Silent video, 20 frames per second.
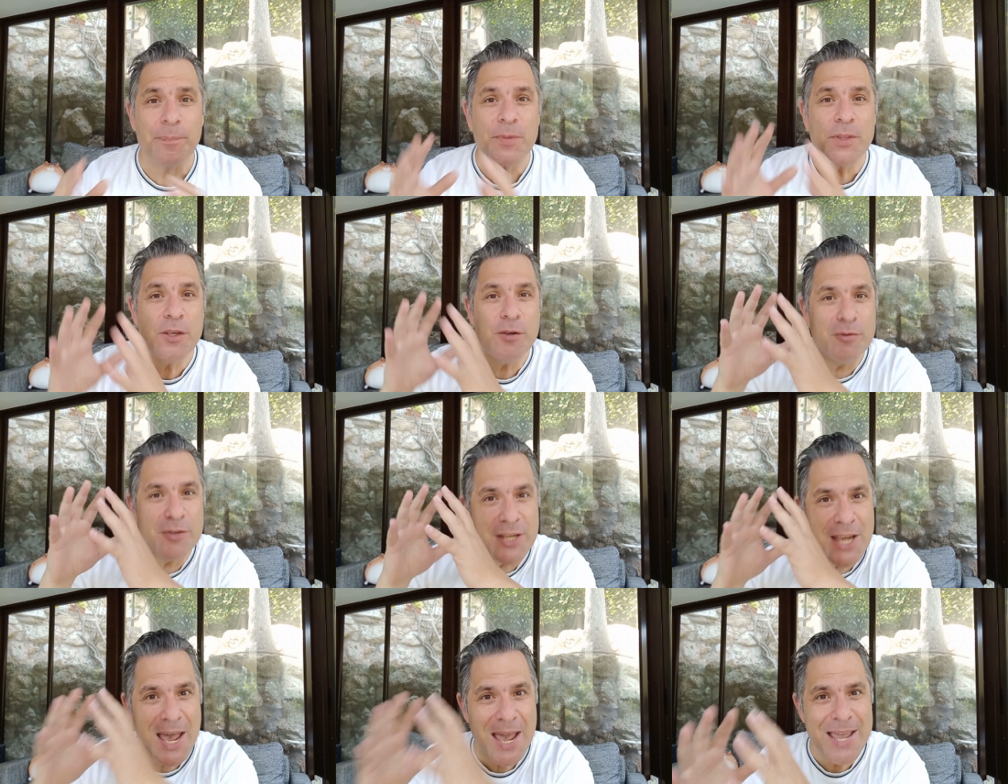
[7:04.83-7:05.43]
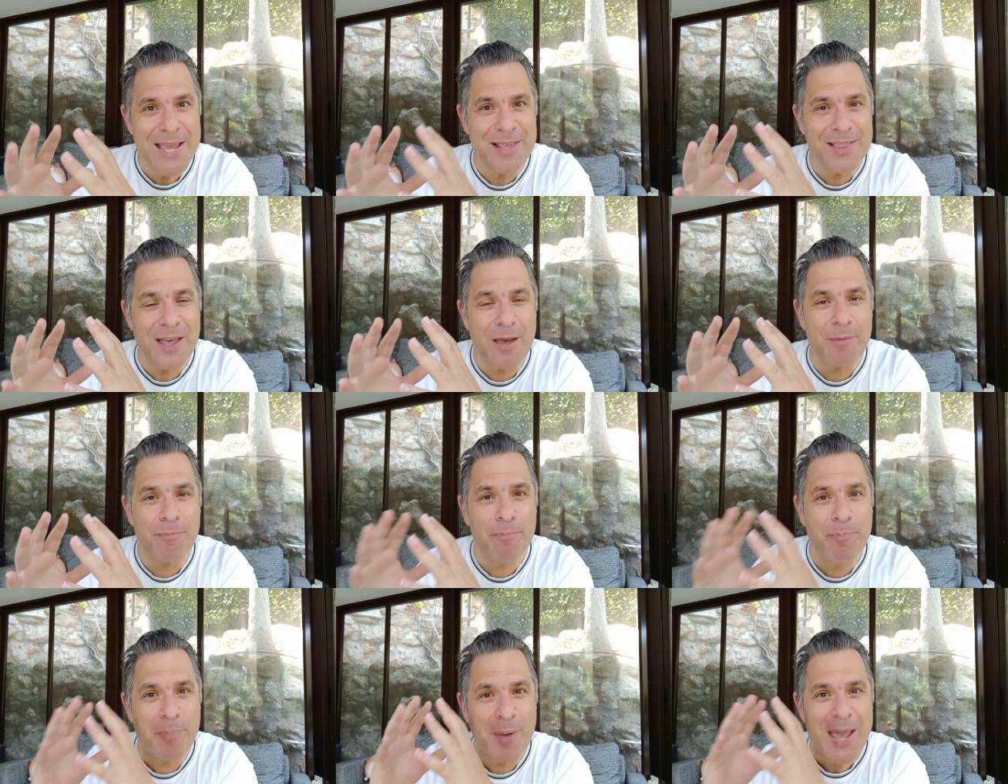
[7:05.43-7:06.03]
You take
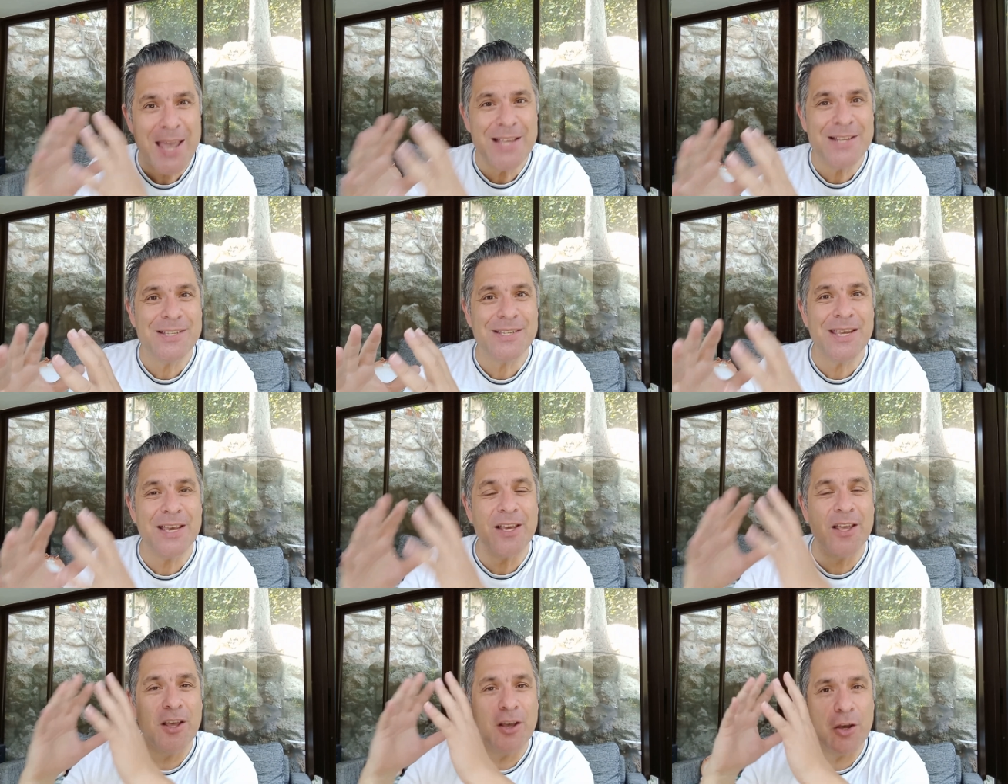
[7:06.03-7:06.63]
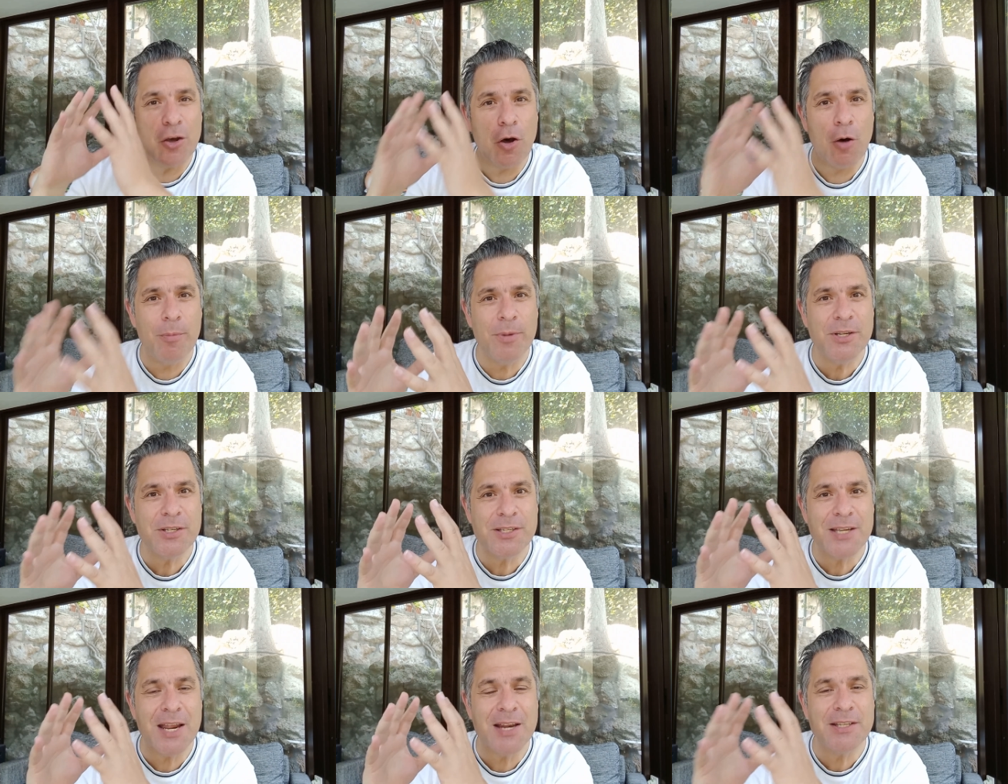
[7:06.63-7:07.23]
that basic
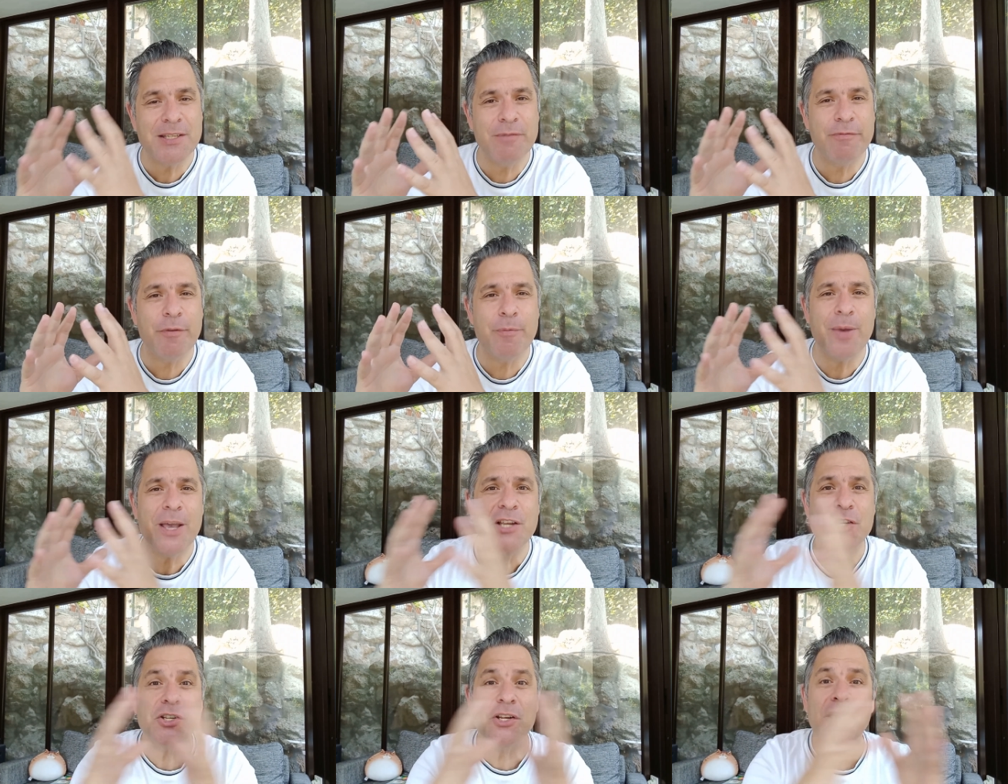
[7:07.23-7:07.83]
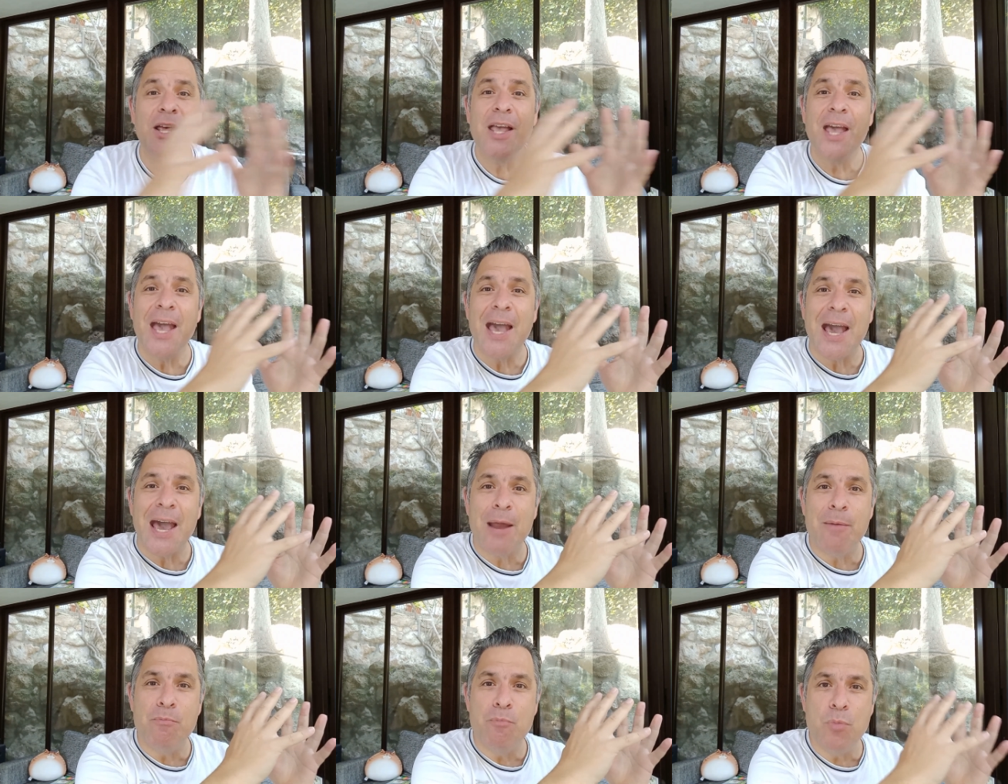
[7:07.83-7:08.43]
common sense information
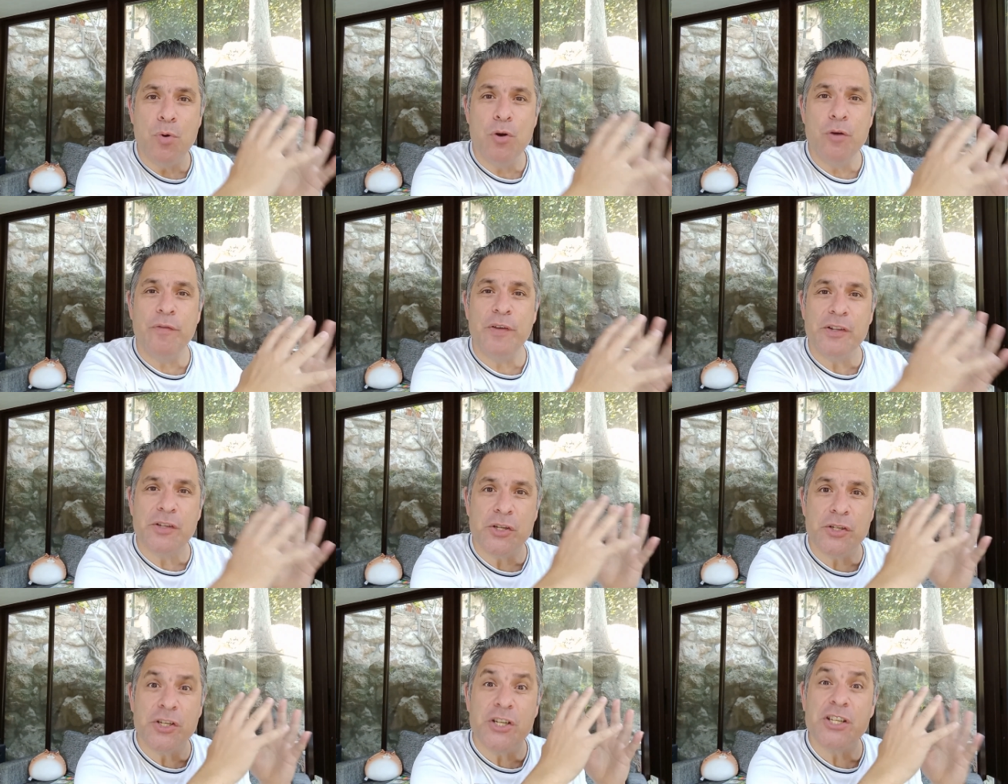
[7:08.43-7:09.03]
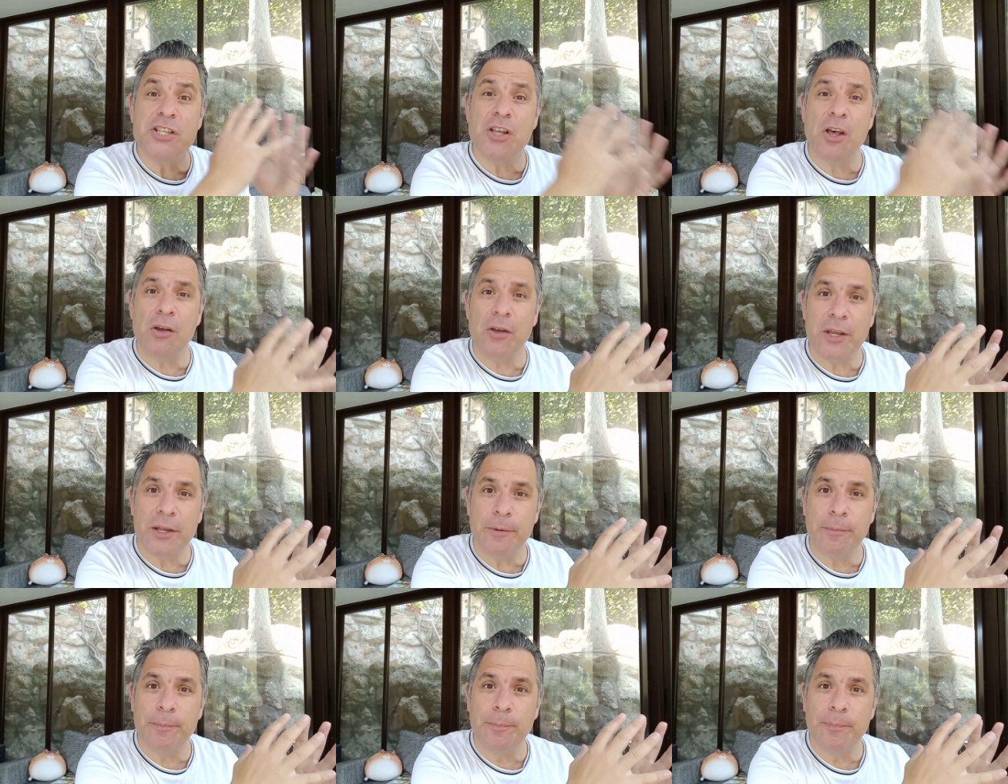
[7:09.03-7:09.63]
and move it to
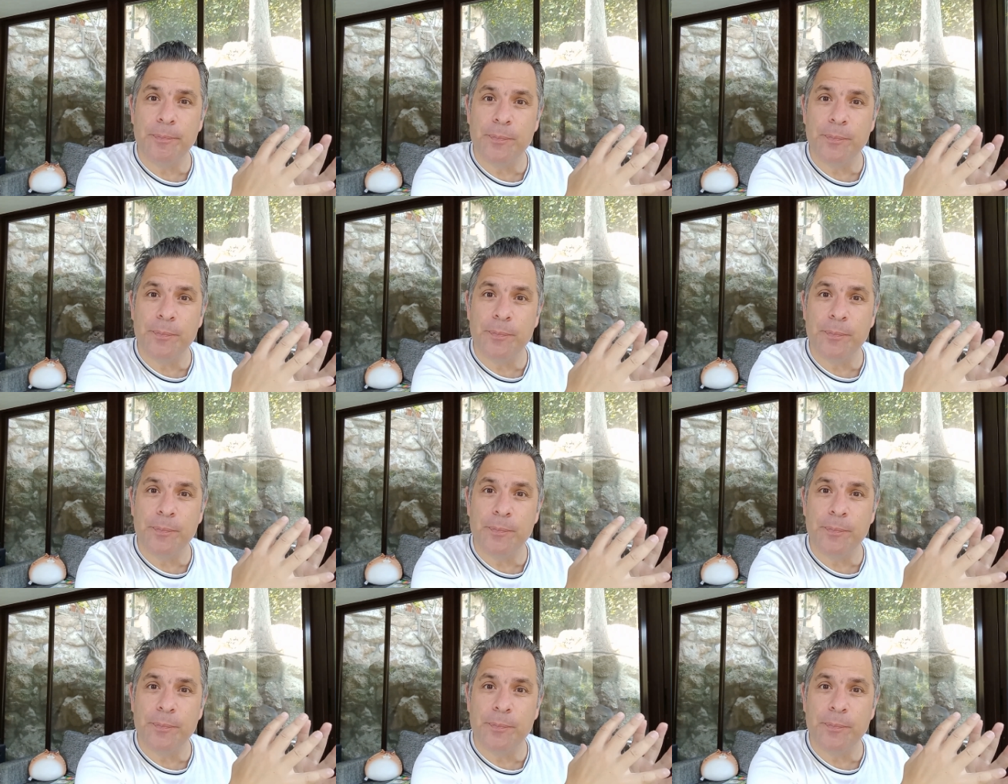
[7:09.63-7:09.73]
design.